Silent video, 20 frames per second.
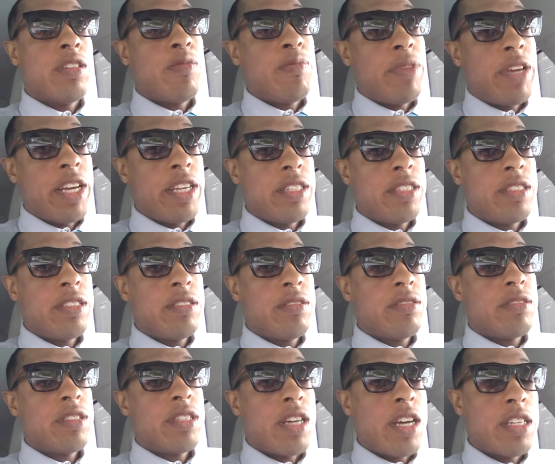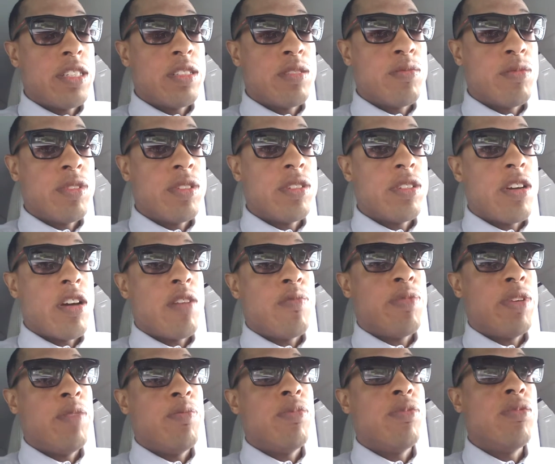The best customers are
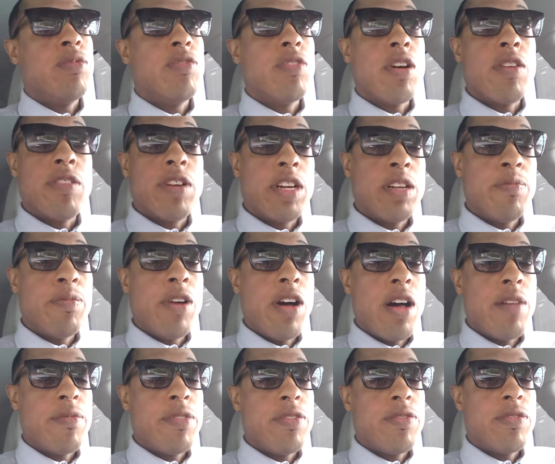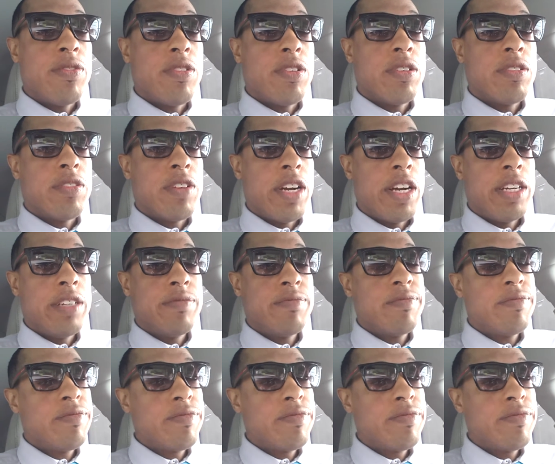people who've already bought before, right?